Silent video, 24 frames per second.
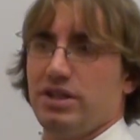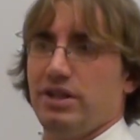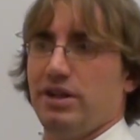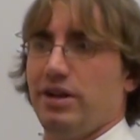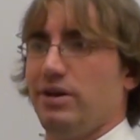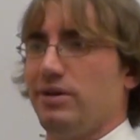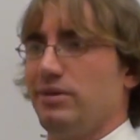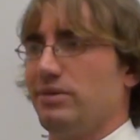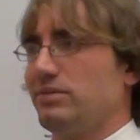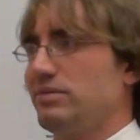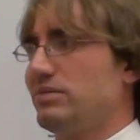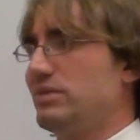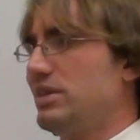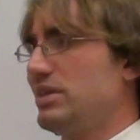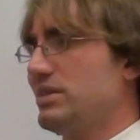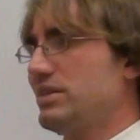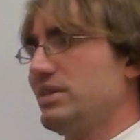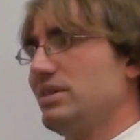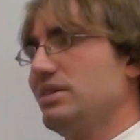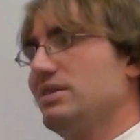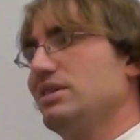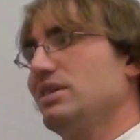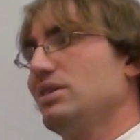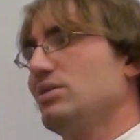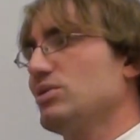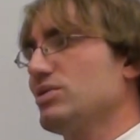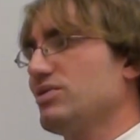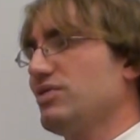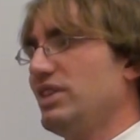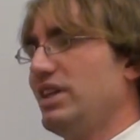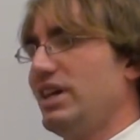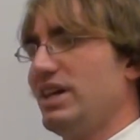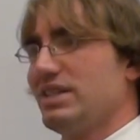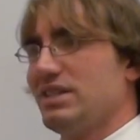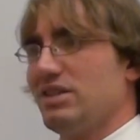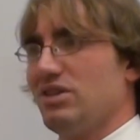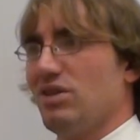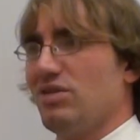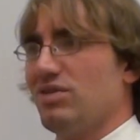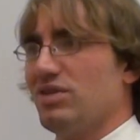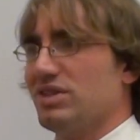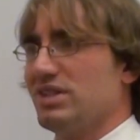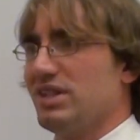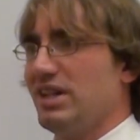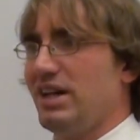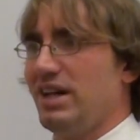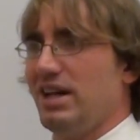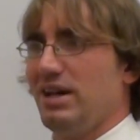You know, distance equals velocity
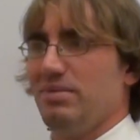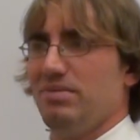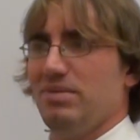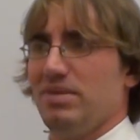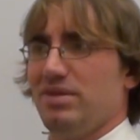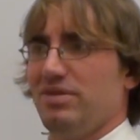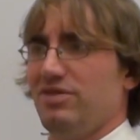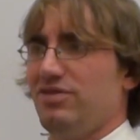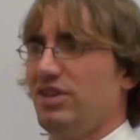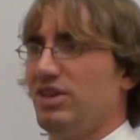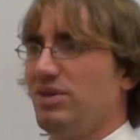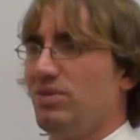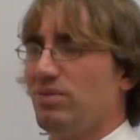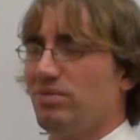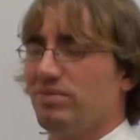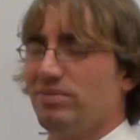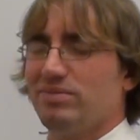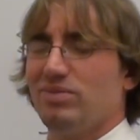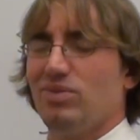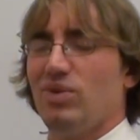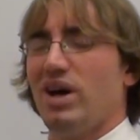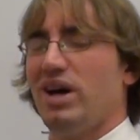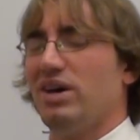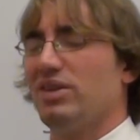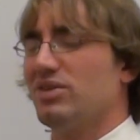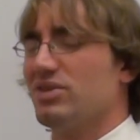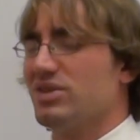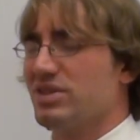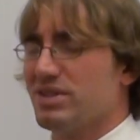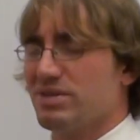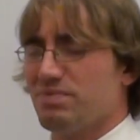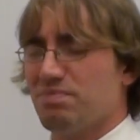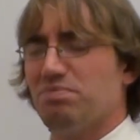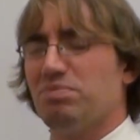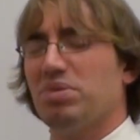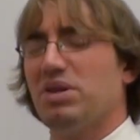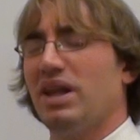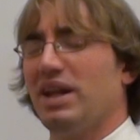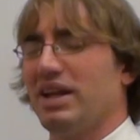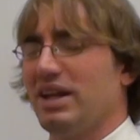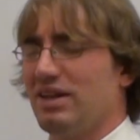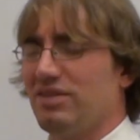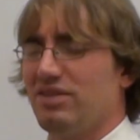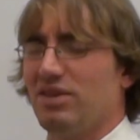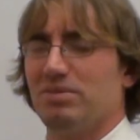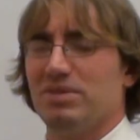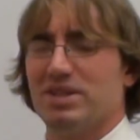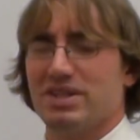over time. Well, there's plenty
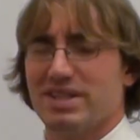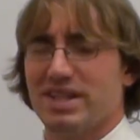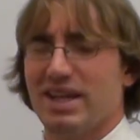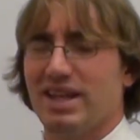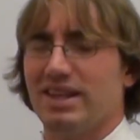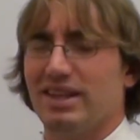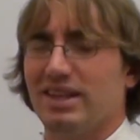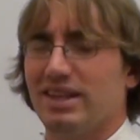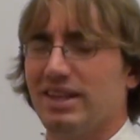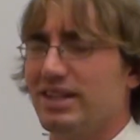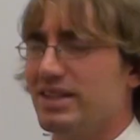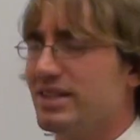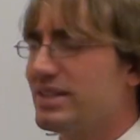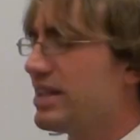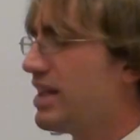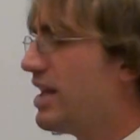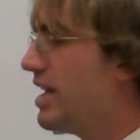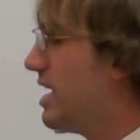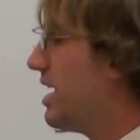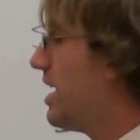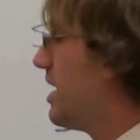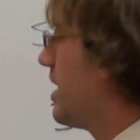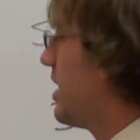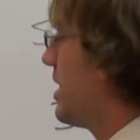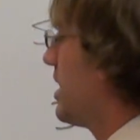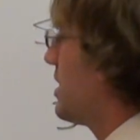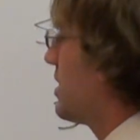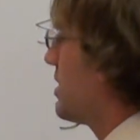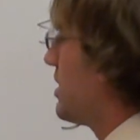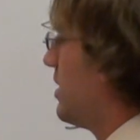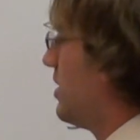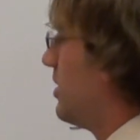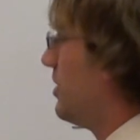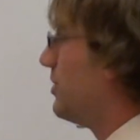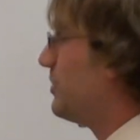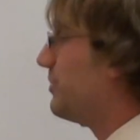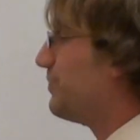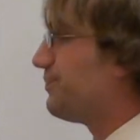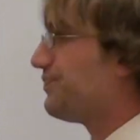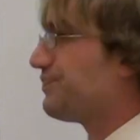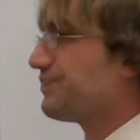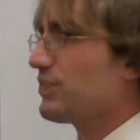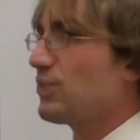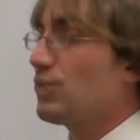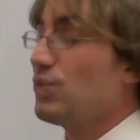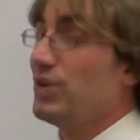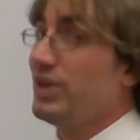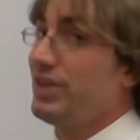of them to say the least. So
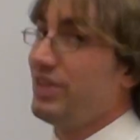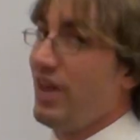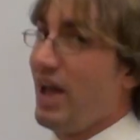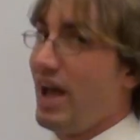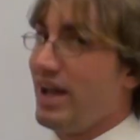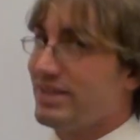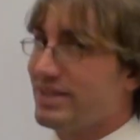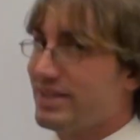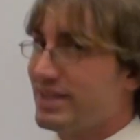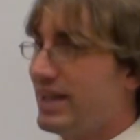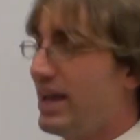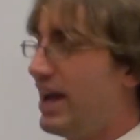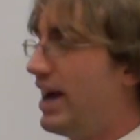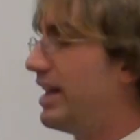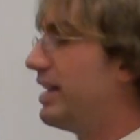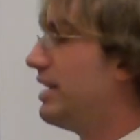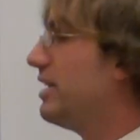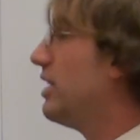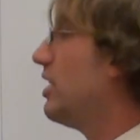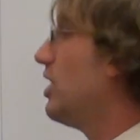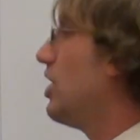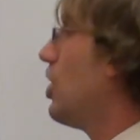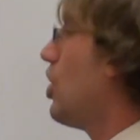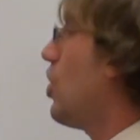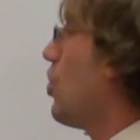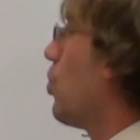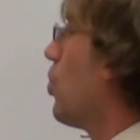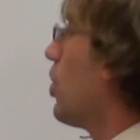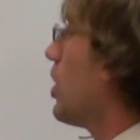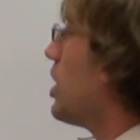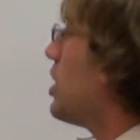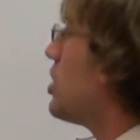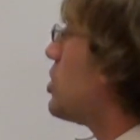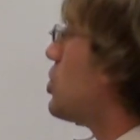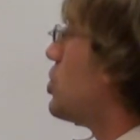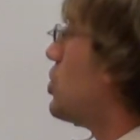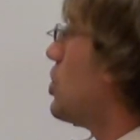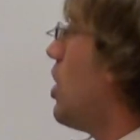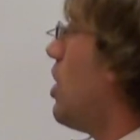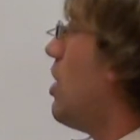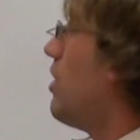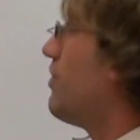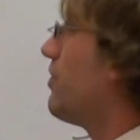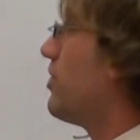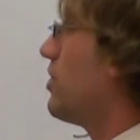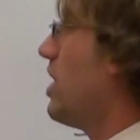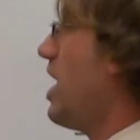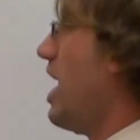with that said, we're going to
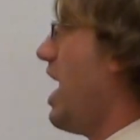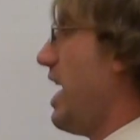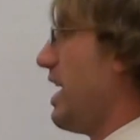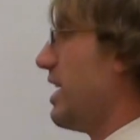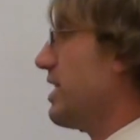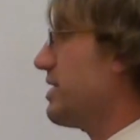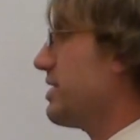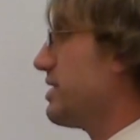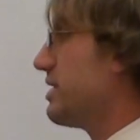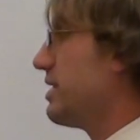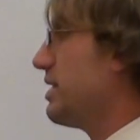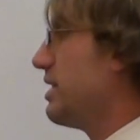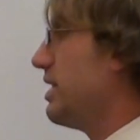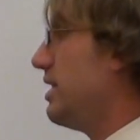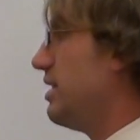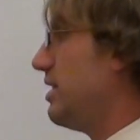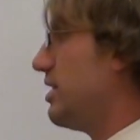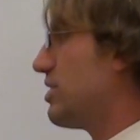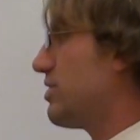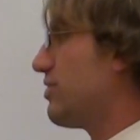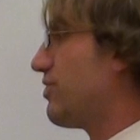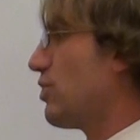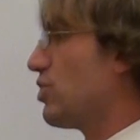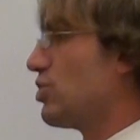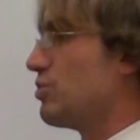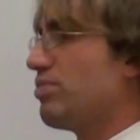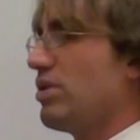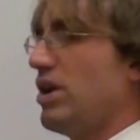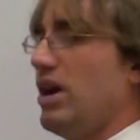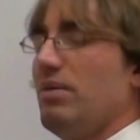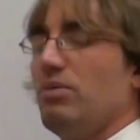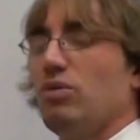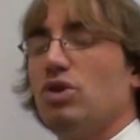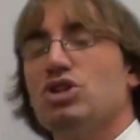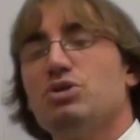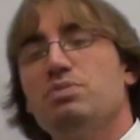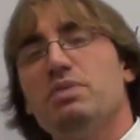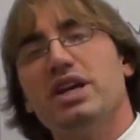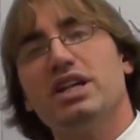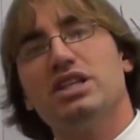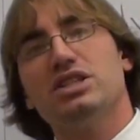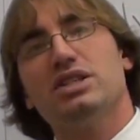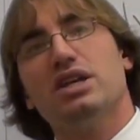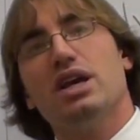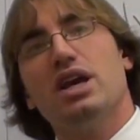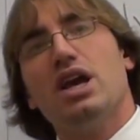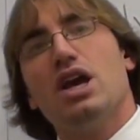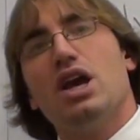solve for x in this first problem, which
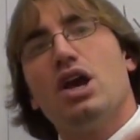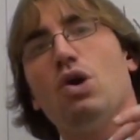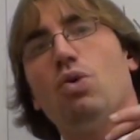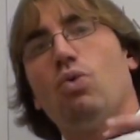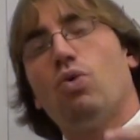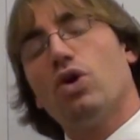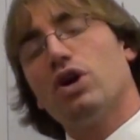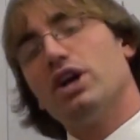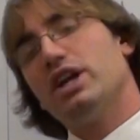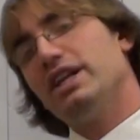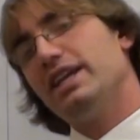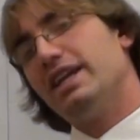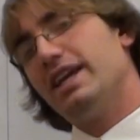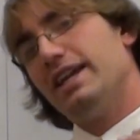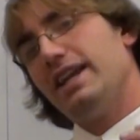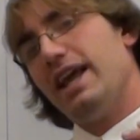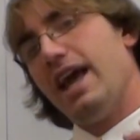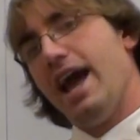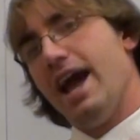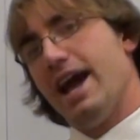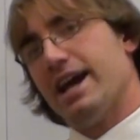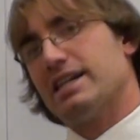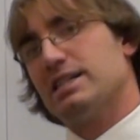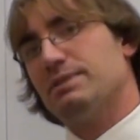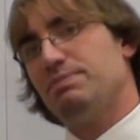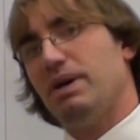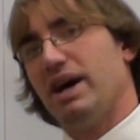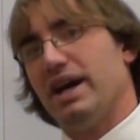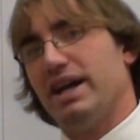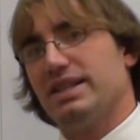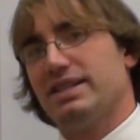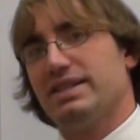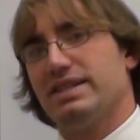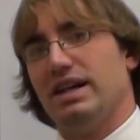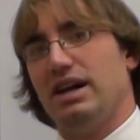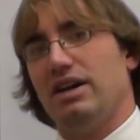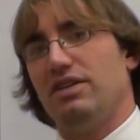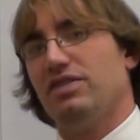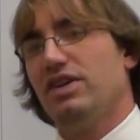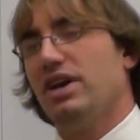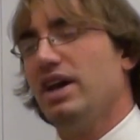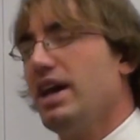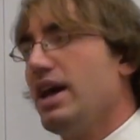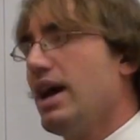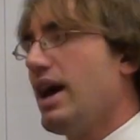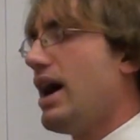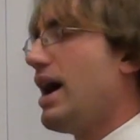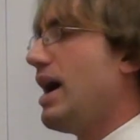means we're going to get x by itself.
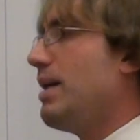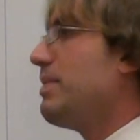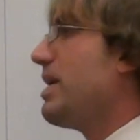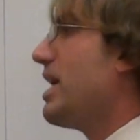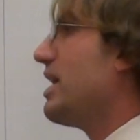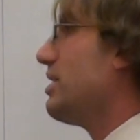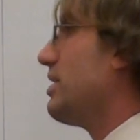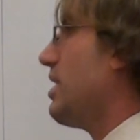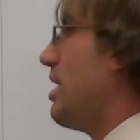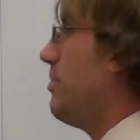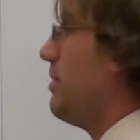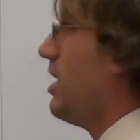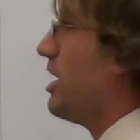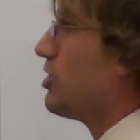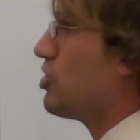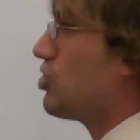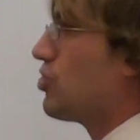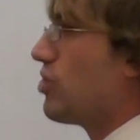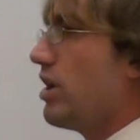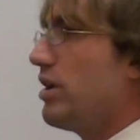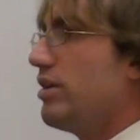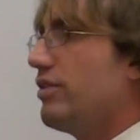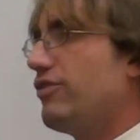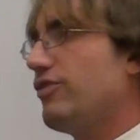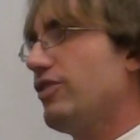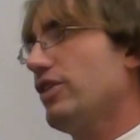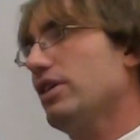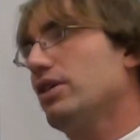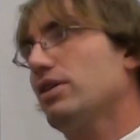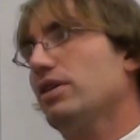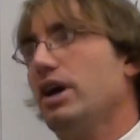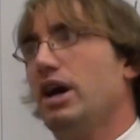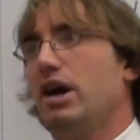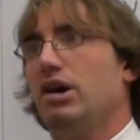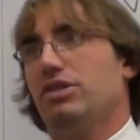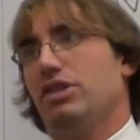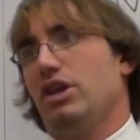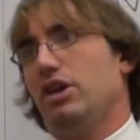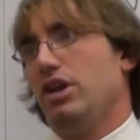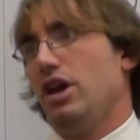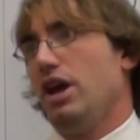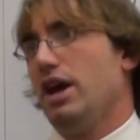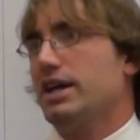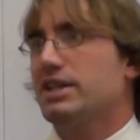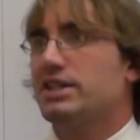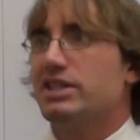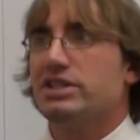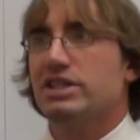I'm not trying to figure out that
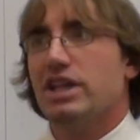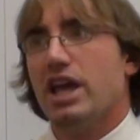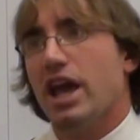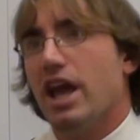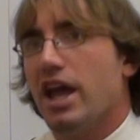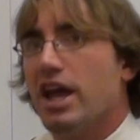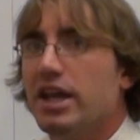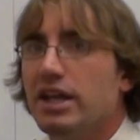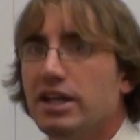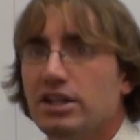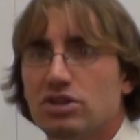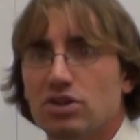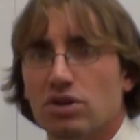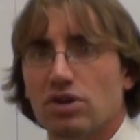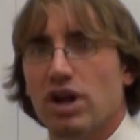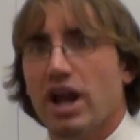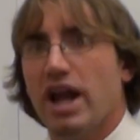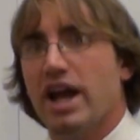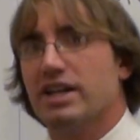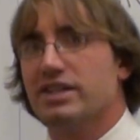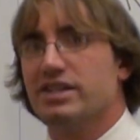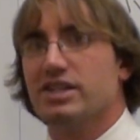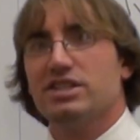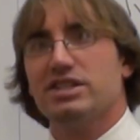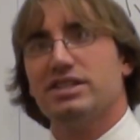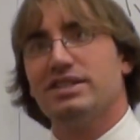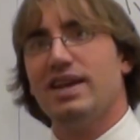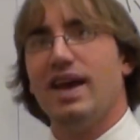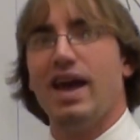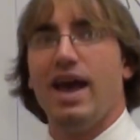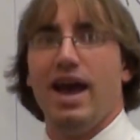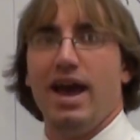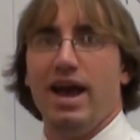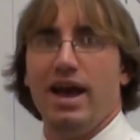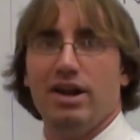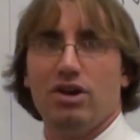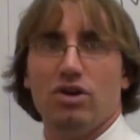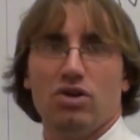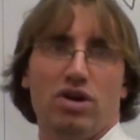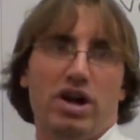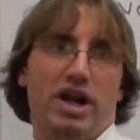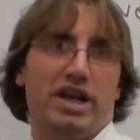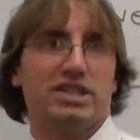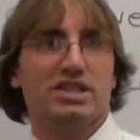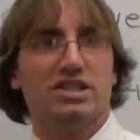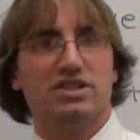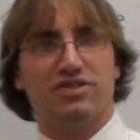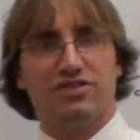x is 8 or x is 10 or
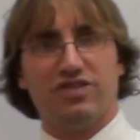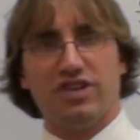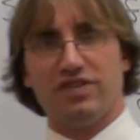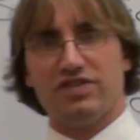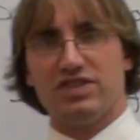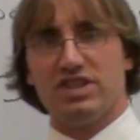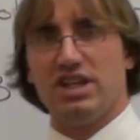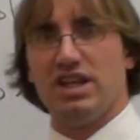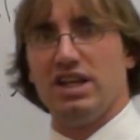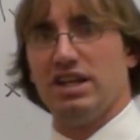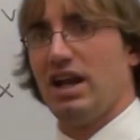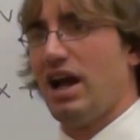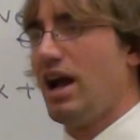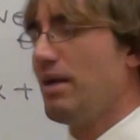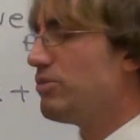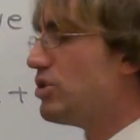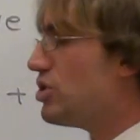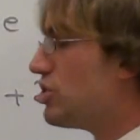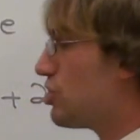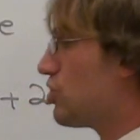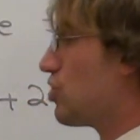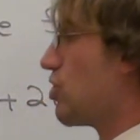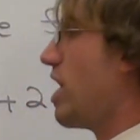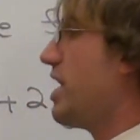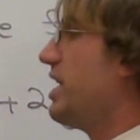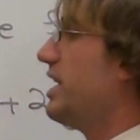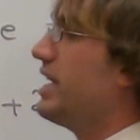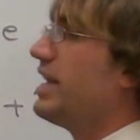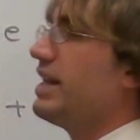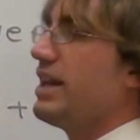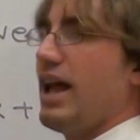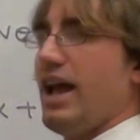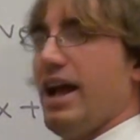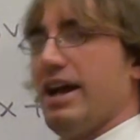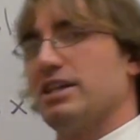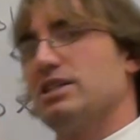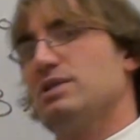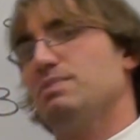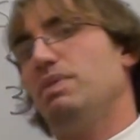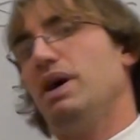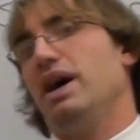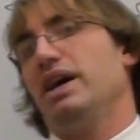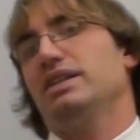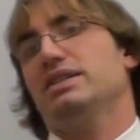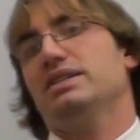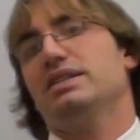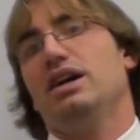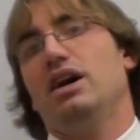x is 15. I'm just trying to get x
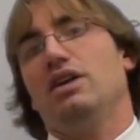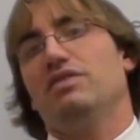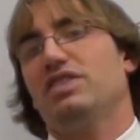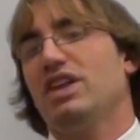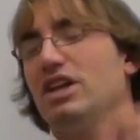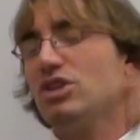by itself.